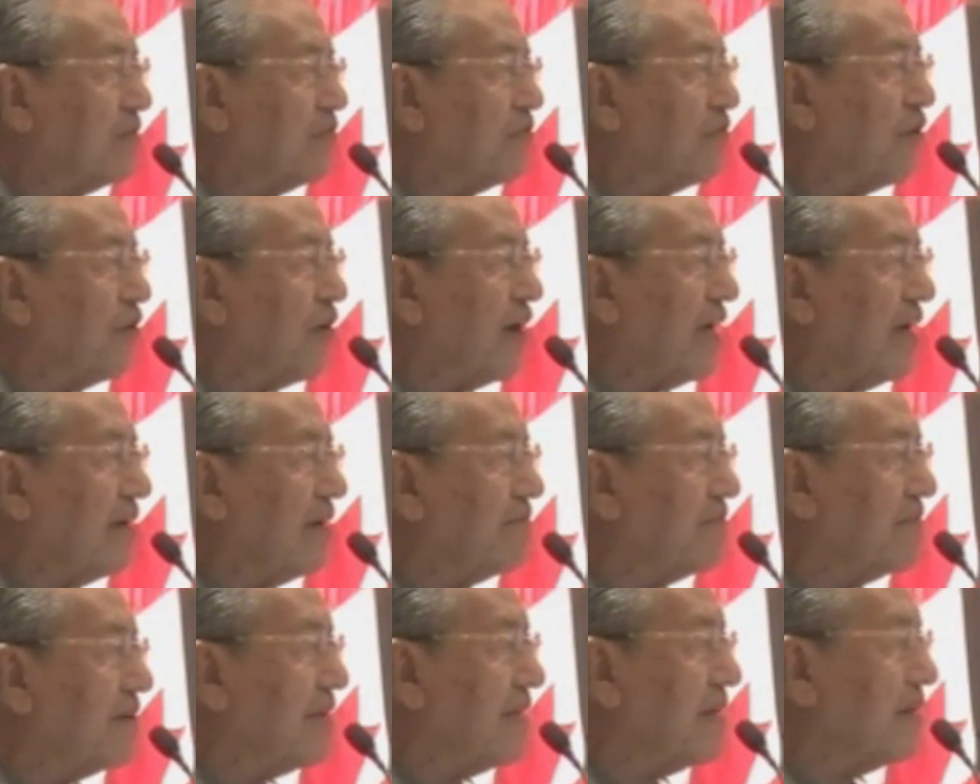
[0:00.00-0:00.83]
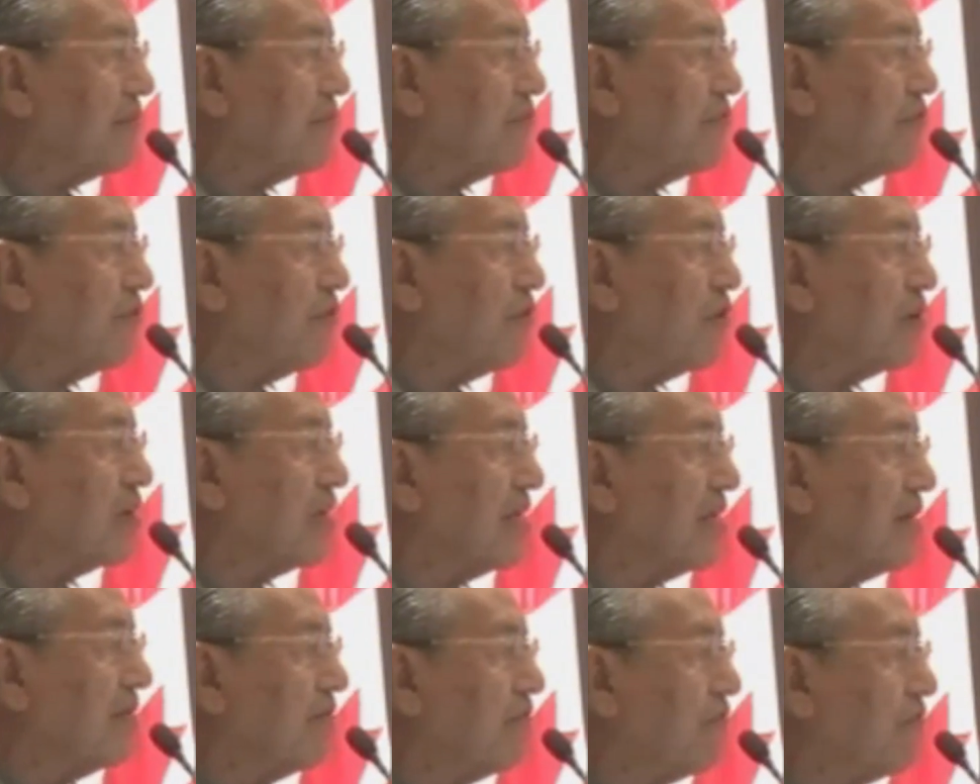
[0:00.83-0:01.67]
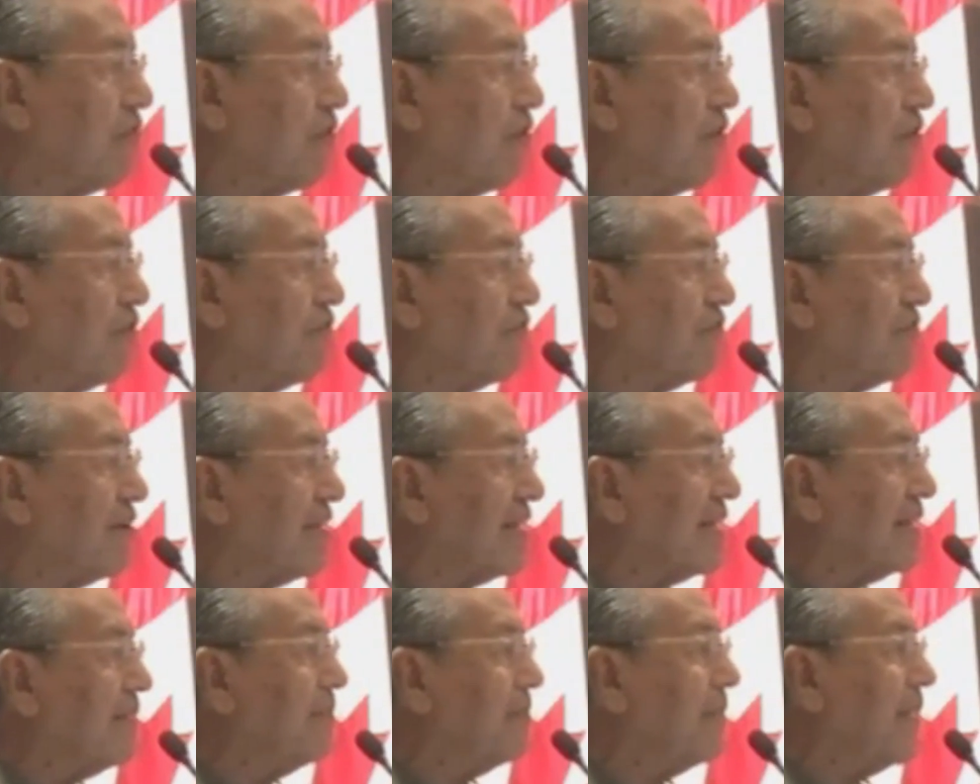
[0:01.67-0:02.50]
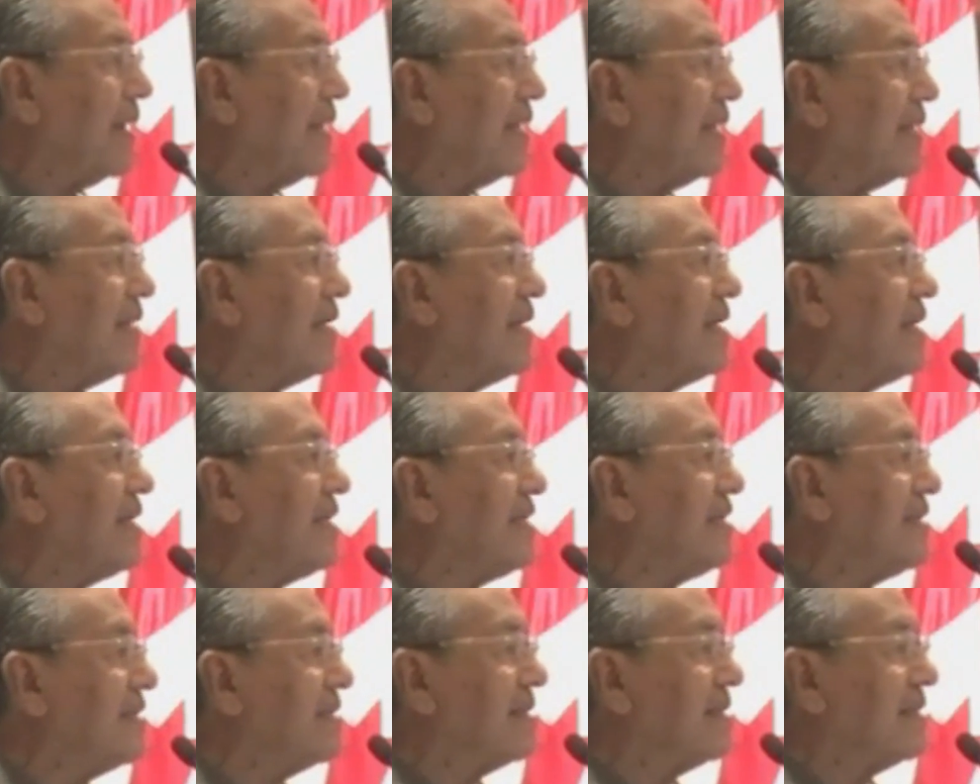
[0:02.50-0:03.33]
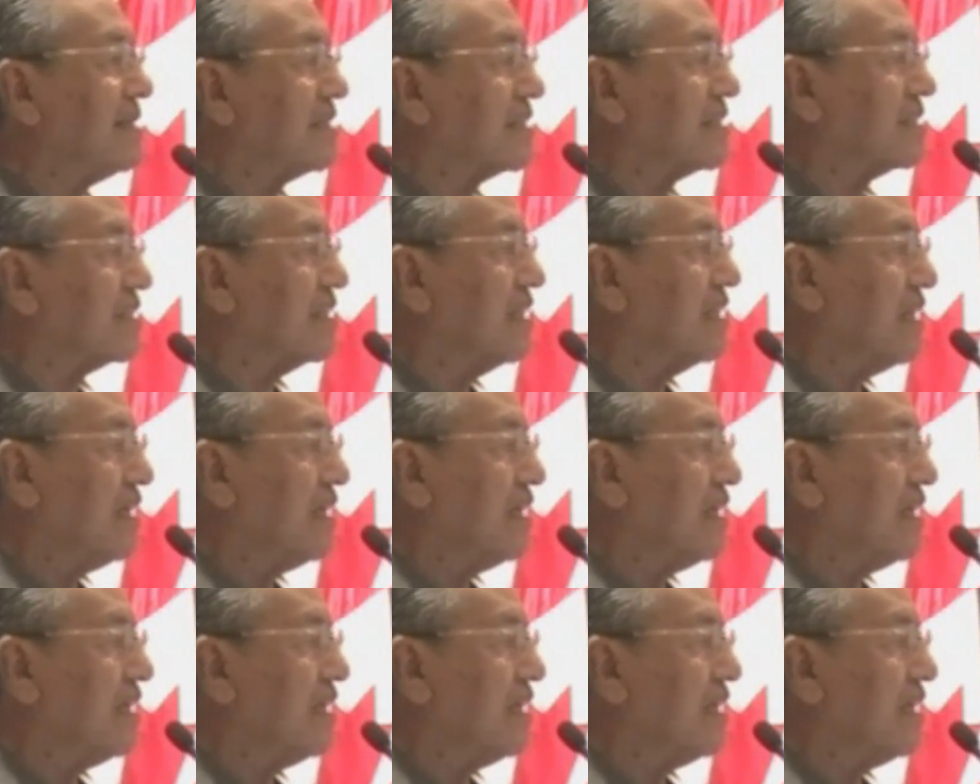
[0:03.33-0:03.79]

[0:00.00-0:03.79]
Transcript: for very many years